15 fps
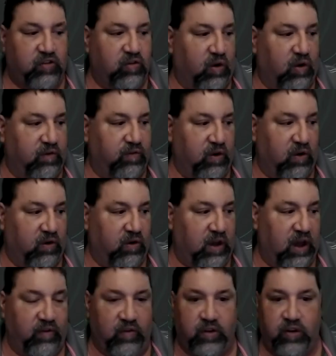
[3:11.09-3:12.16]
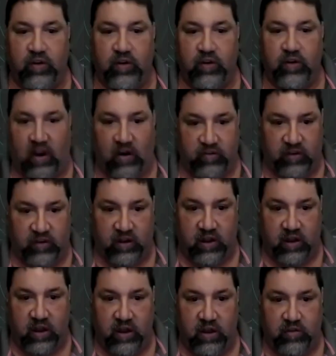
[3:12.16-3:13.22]
or if you have a user shares it
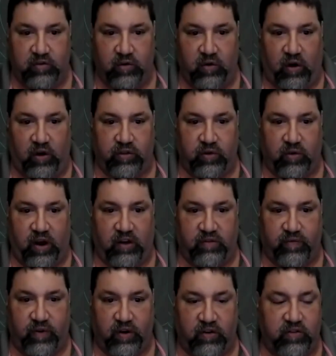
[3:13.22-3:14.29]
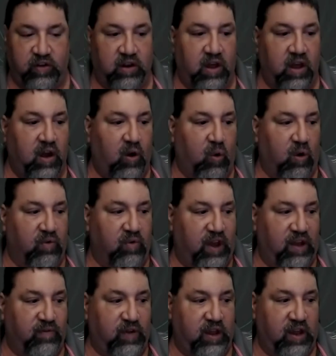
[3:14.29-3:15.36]
to an authorized person, or
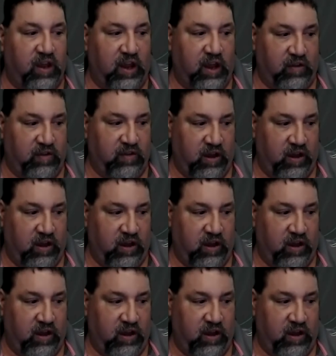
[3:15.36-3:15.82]
maybe